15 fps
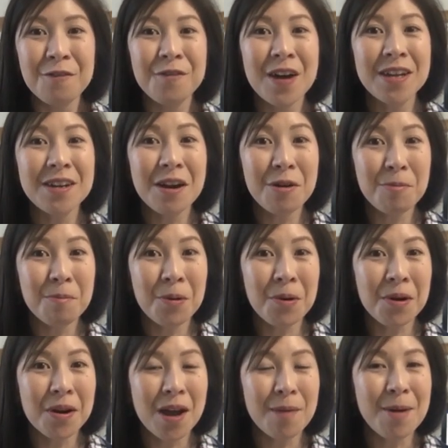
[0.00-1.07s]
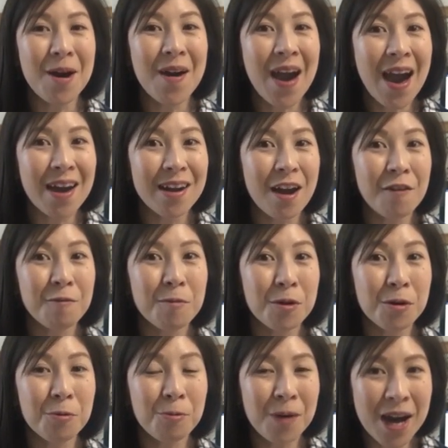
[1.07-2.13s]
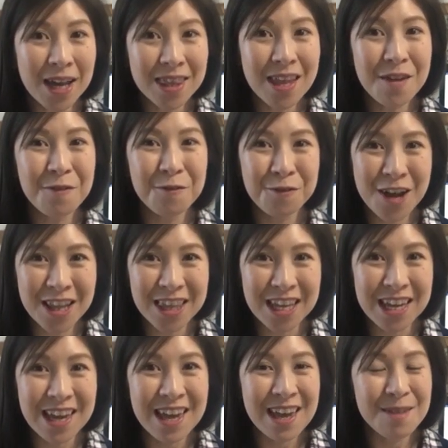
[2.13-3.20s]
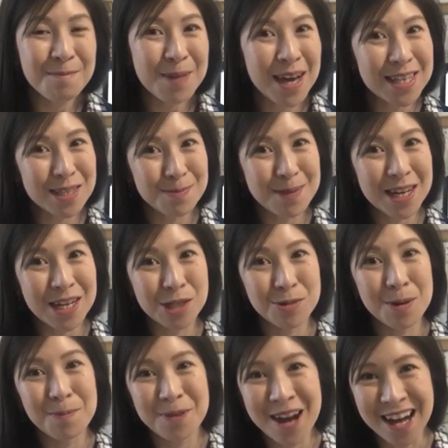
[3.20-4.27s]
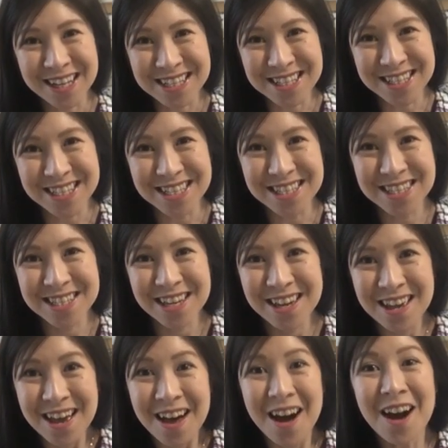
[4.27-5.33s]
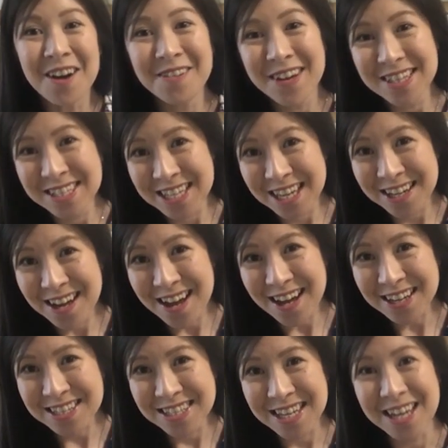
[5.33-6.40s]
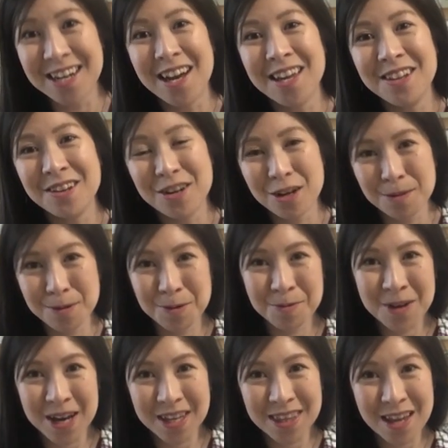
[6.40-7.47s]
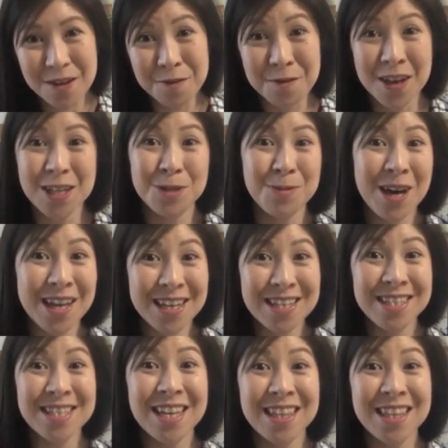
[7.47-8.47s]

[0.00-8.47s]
find out more about how to have more wildlife-friendly pest management practices. Our red-tailed hawks and other urban wildlife, as well as